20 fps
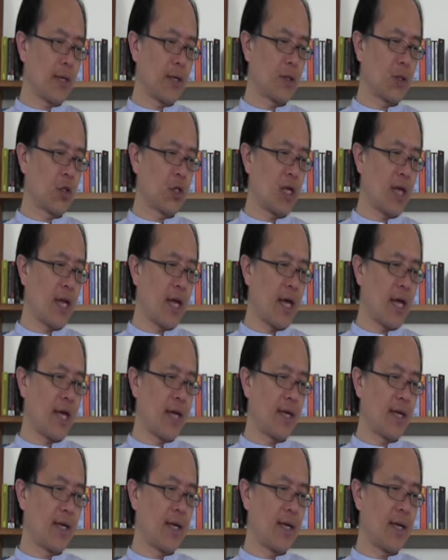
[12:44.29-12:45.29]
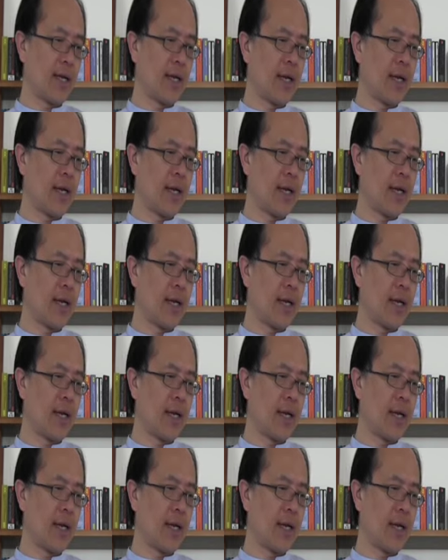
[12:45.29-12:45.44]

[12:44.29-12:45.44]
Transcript: slide